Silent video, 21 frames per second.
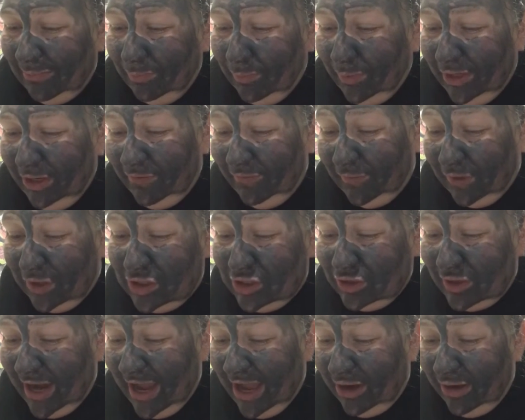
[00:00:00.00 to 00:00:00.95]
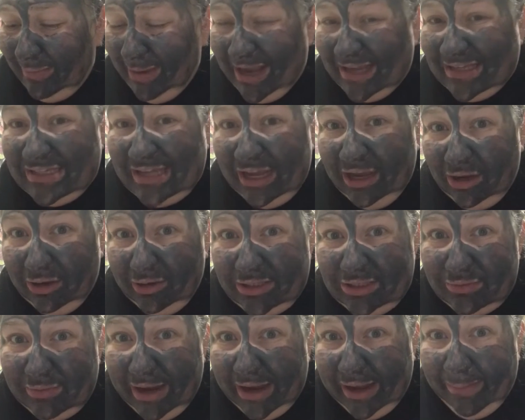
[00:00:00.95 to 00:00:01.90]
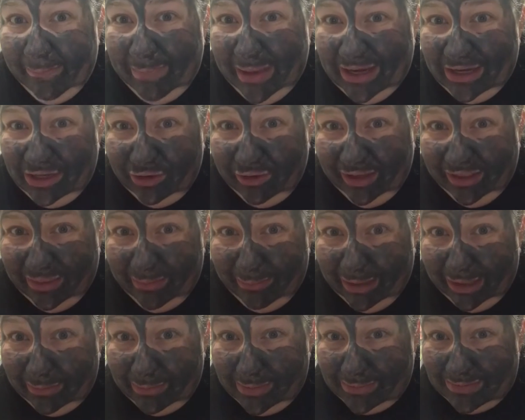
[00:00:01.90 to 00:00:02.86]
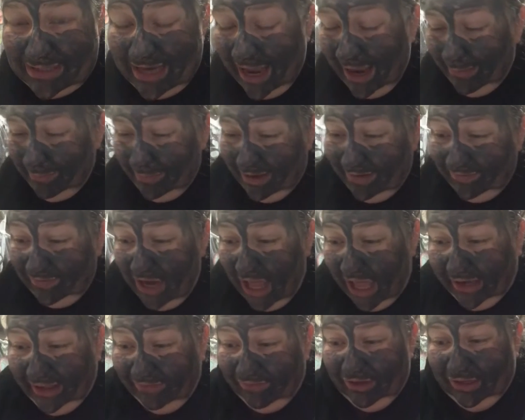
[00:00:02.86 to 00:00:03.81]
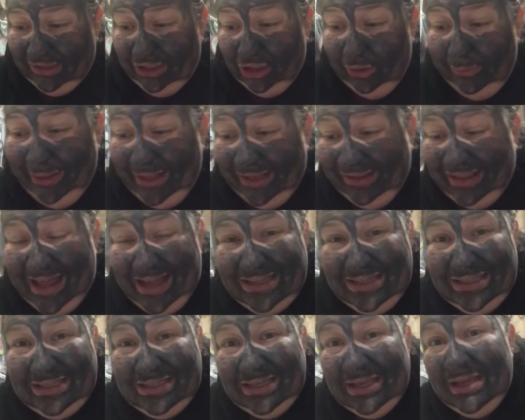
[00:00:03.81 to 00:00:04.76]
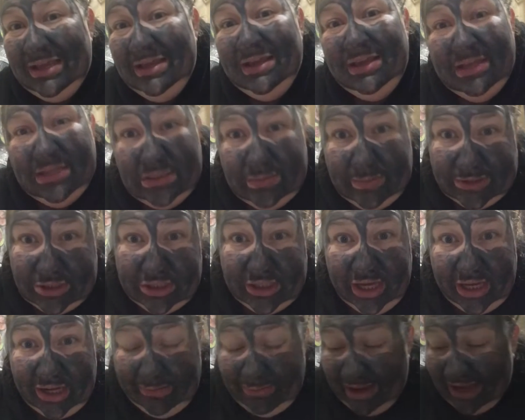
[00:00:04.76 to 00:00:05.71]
When you first try on a mask, I always recommend doing the minimum time, if not even a little bit less, especially on a